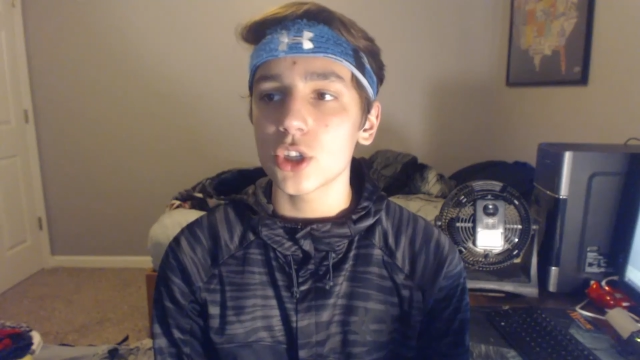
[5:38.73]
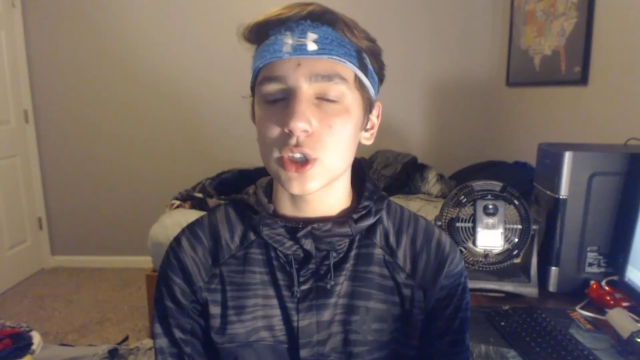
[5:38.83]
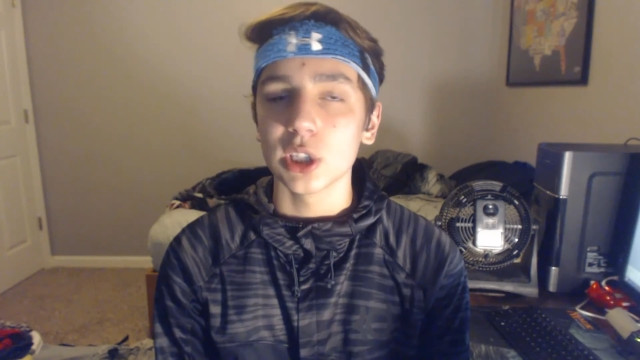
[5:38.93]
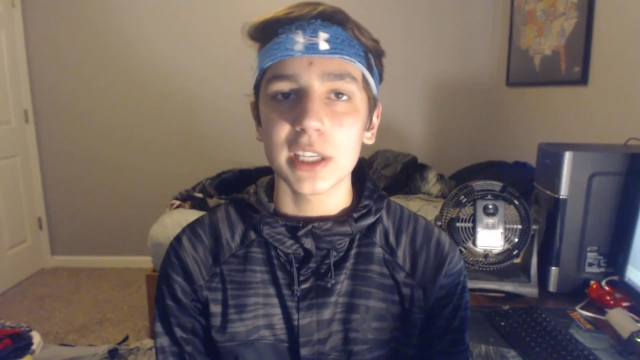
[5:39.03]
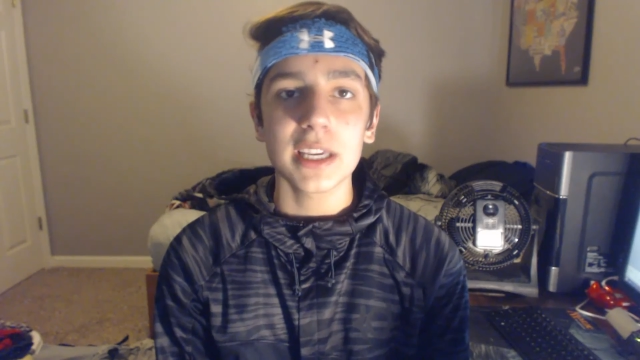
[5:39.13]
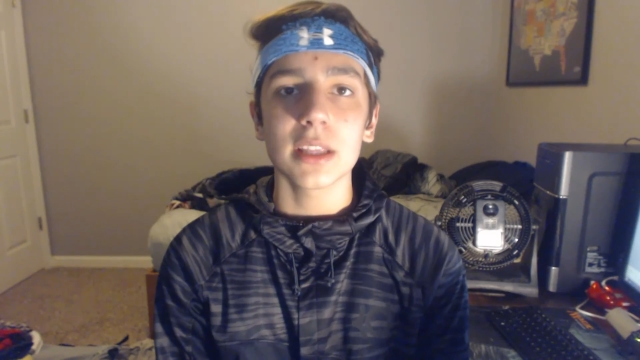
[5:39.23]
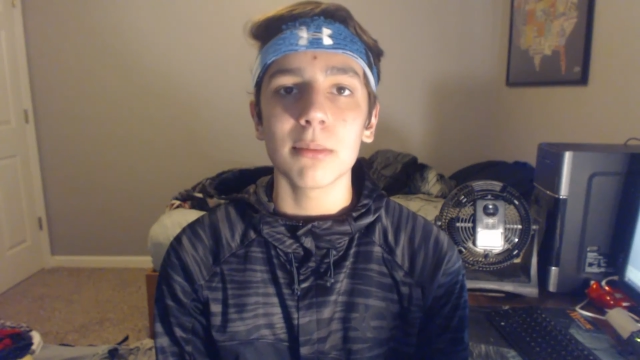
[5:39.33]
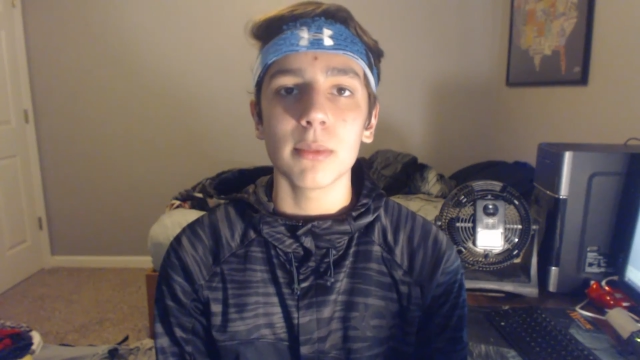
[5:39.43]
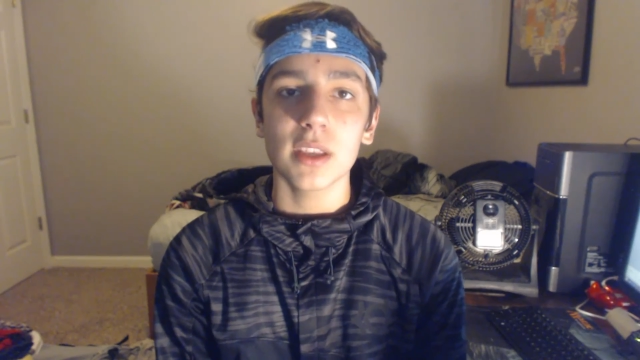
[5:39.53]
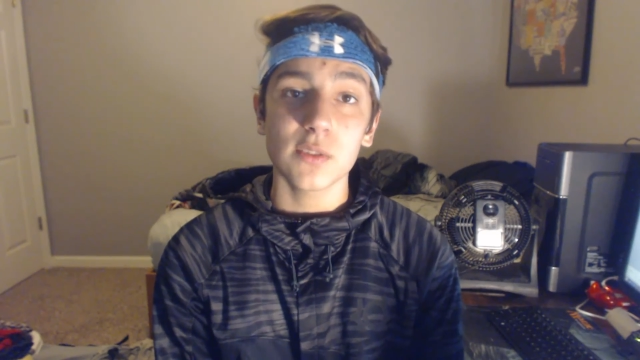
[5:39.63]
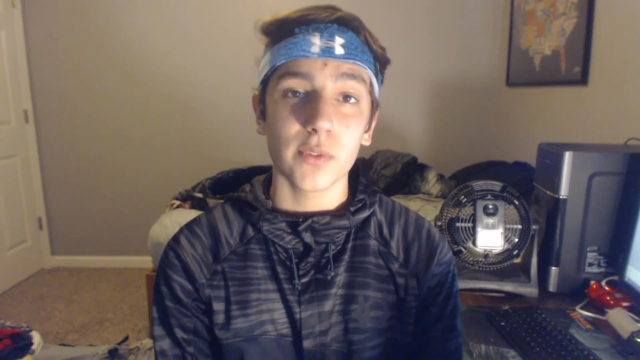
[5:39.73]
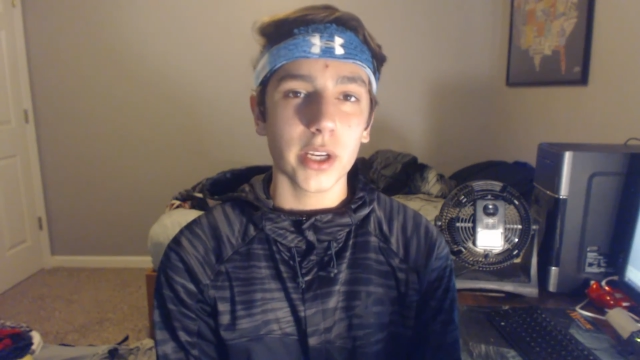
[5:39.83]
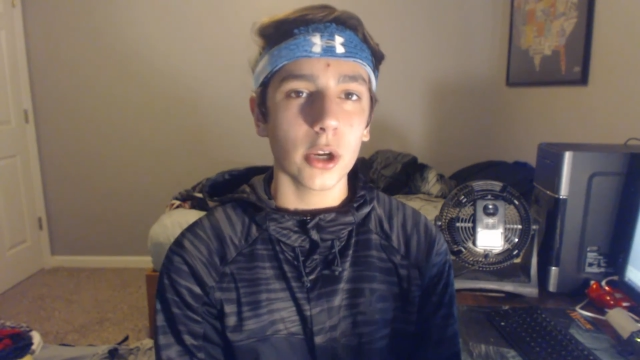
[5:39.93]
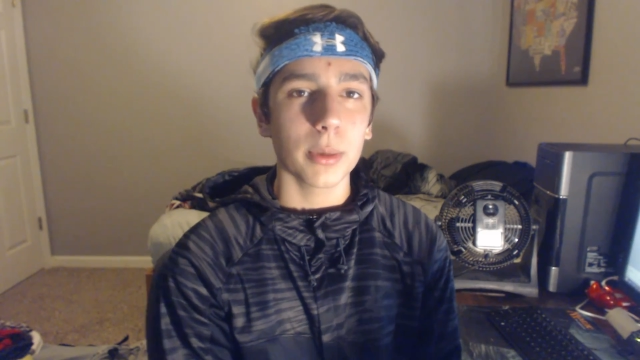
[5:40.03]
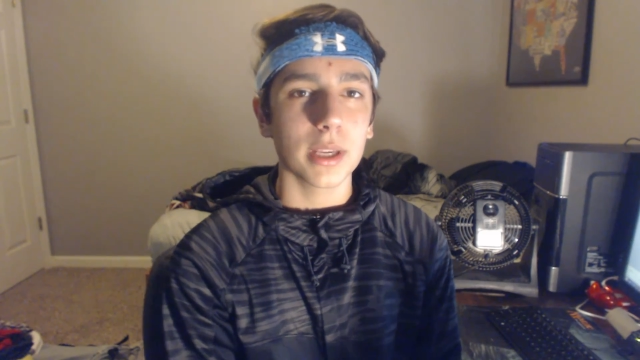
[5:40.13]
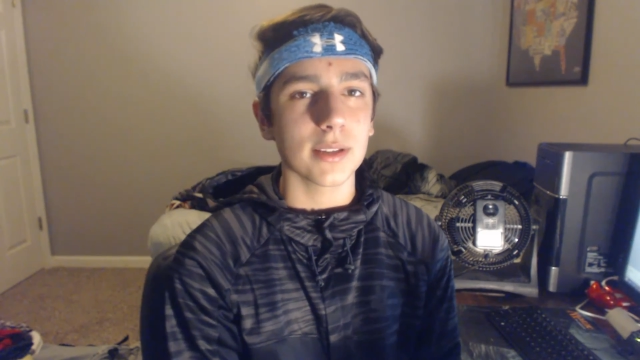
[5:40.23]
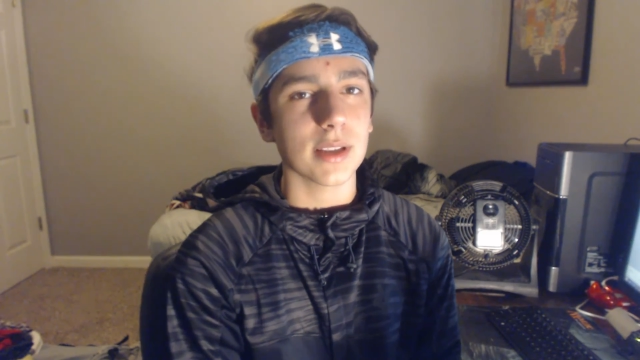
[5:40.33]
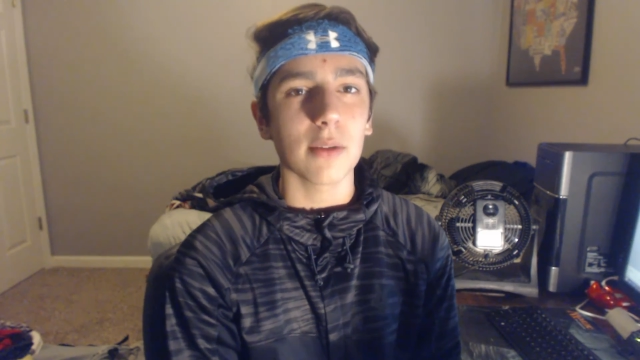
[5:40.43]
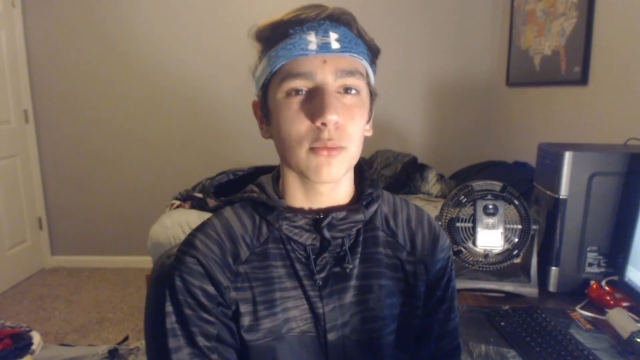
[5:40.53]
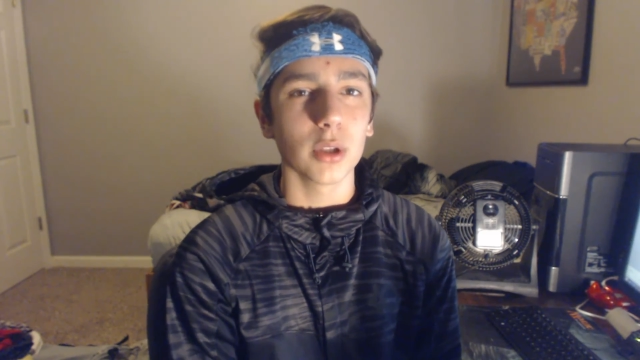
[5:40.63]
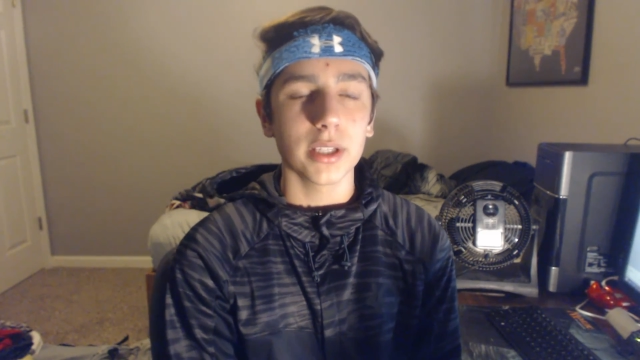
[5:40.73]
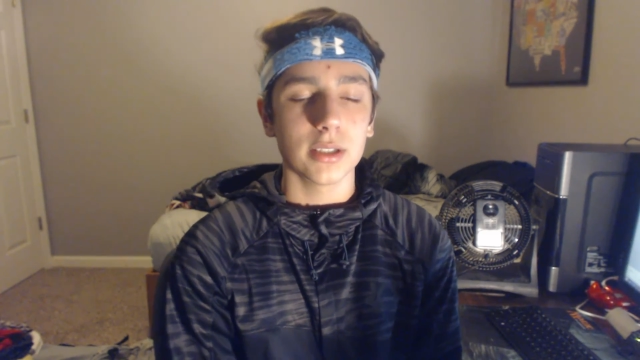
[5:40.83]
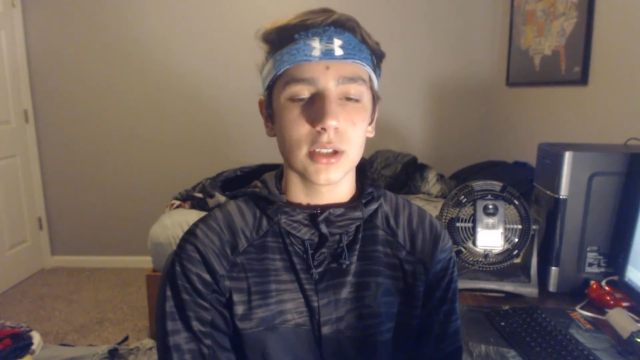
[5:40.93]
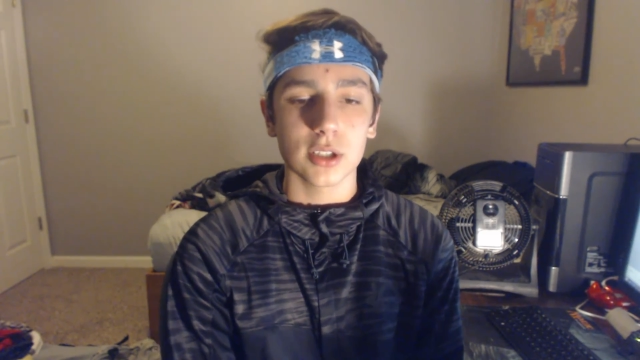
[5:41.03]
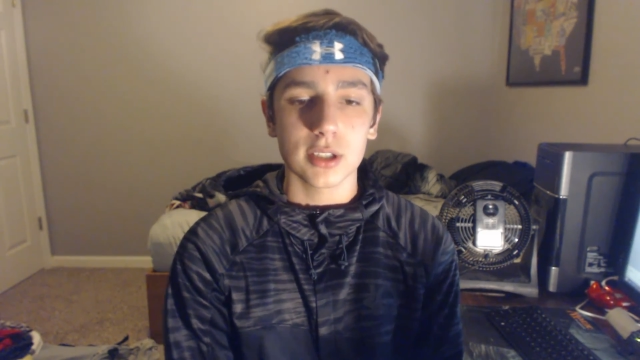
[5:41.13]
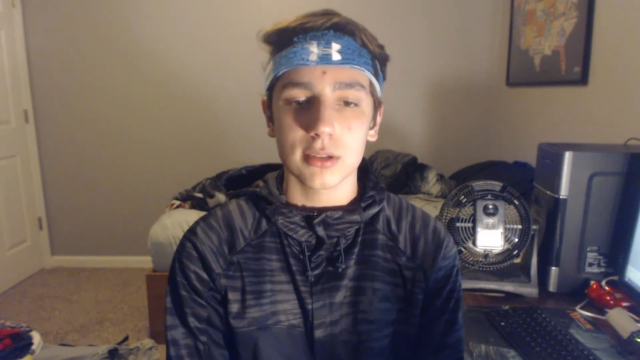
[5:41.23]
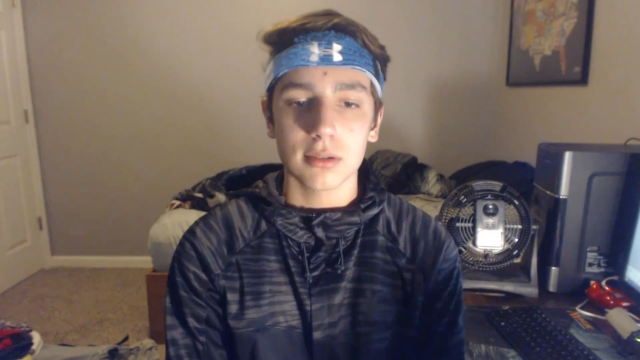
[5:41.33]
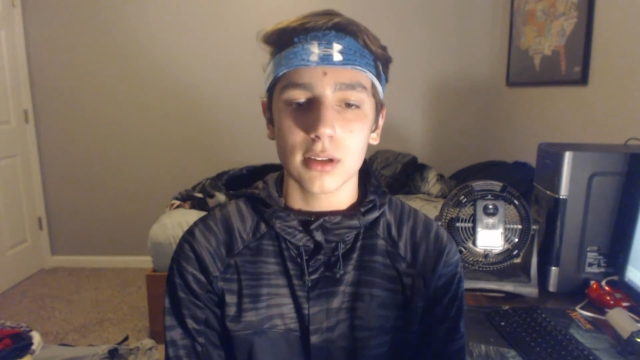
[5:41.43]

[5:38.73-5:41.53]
just link them this video, because I really just,